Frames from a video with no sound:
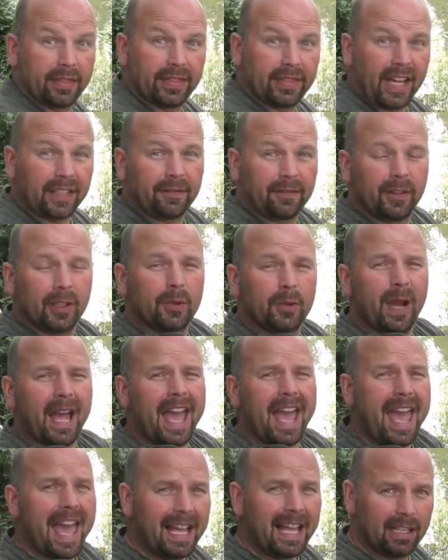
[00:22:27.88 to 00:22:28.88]
That flew a
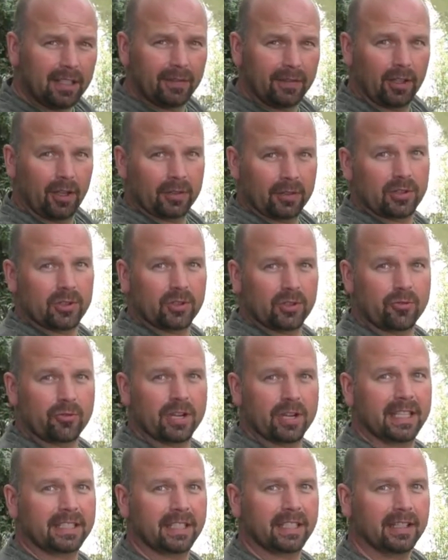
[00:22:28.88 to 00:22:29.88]
hell of a lot
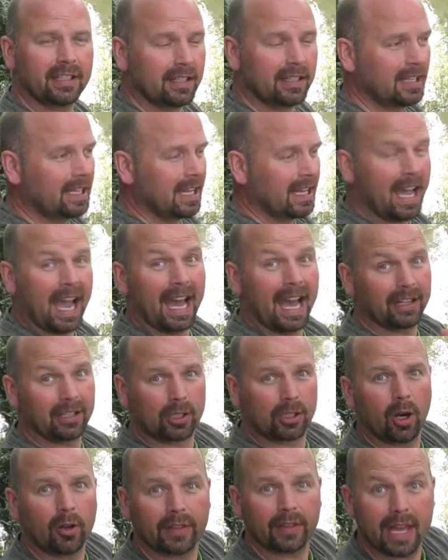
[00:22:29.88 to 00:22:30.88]
straighter and it
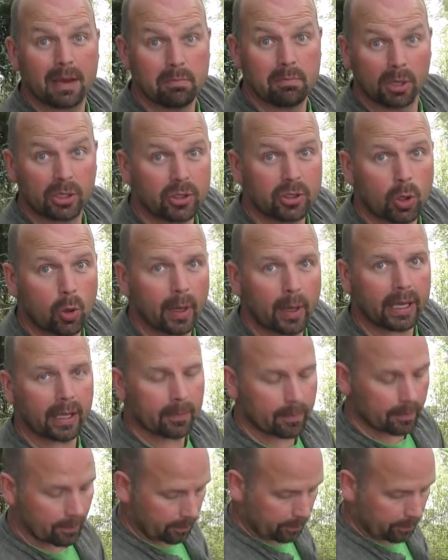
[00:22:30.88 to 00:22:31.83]
got there much quicker.